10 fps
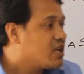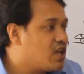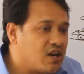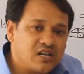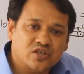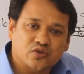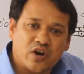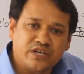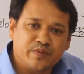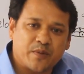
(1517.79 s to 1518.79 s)
Here also
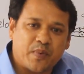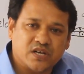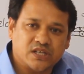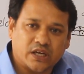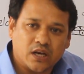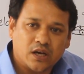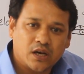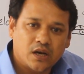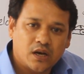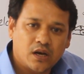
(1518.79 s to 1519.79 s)
20 meters per second.
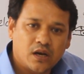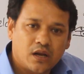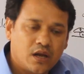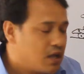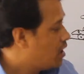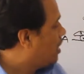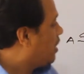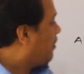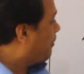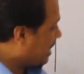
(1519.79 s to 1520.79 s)

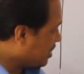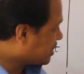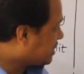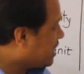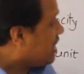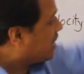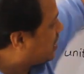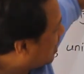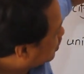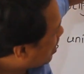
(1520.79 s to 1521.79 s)
Velocity
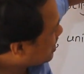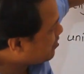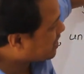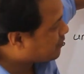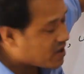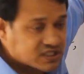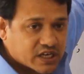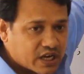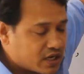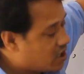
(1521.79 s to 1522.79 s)
here 20 meters per
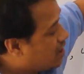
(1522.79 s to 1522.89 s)
second.